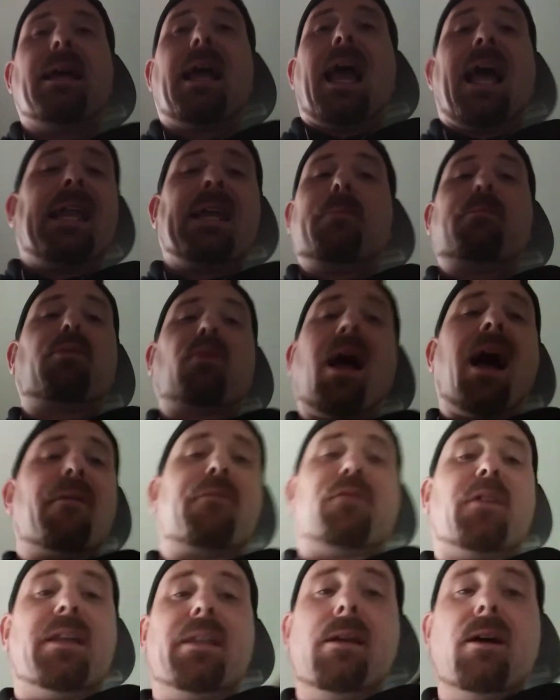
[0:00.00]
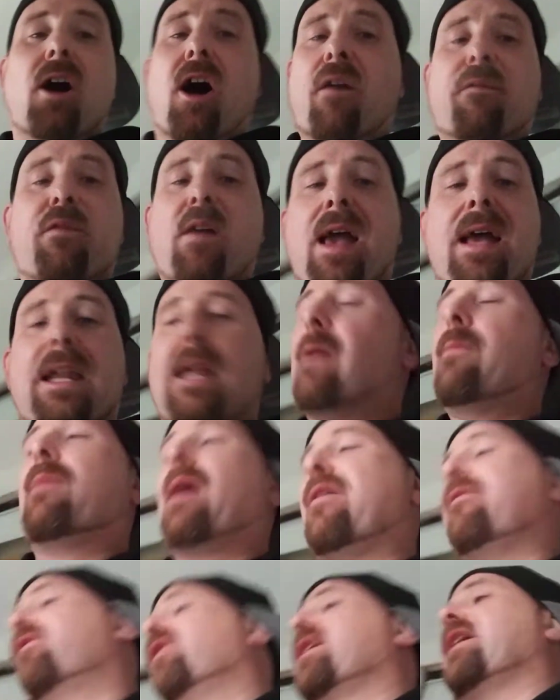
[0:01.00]
any profit off of any of
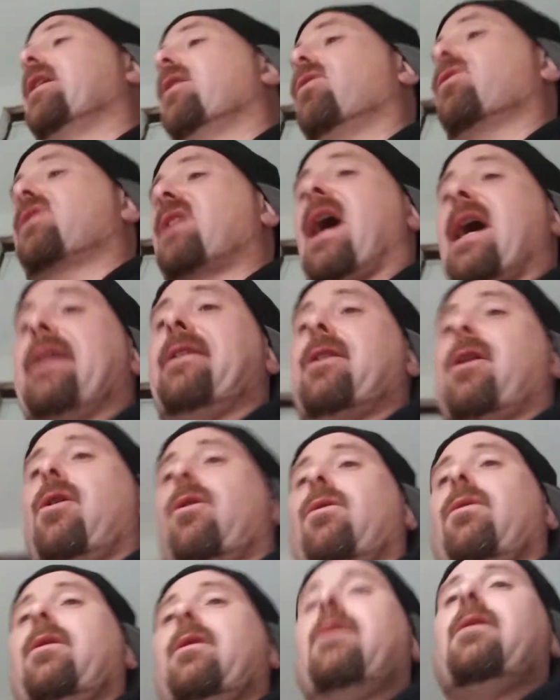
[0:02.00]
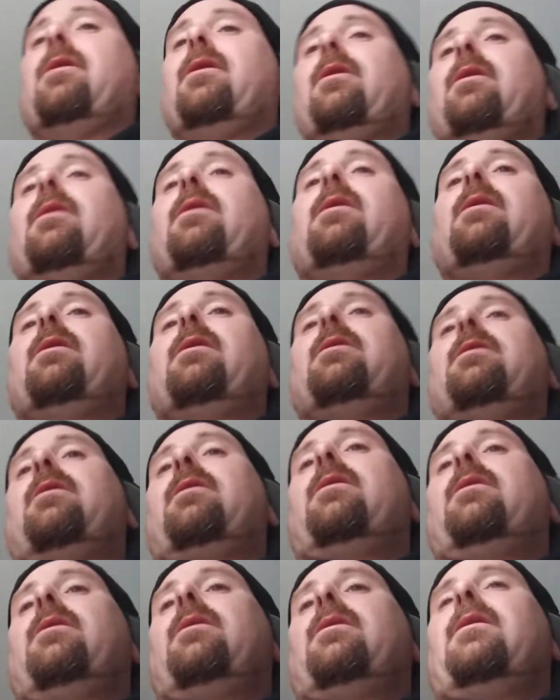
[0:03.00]
my videos. I don't
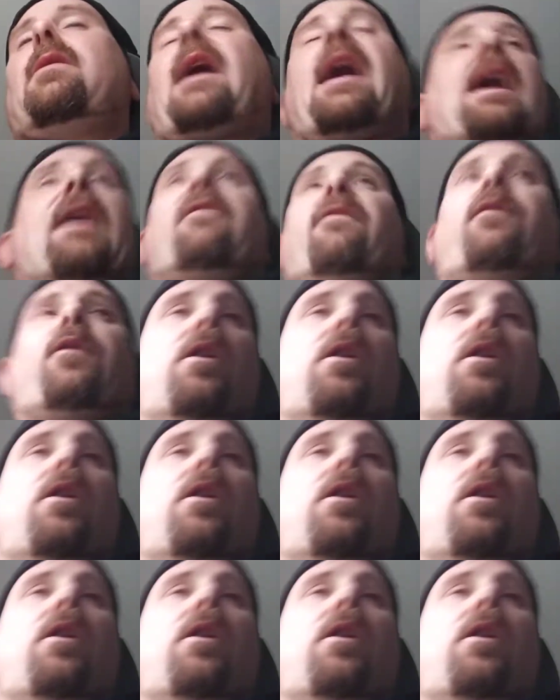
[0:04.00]
have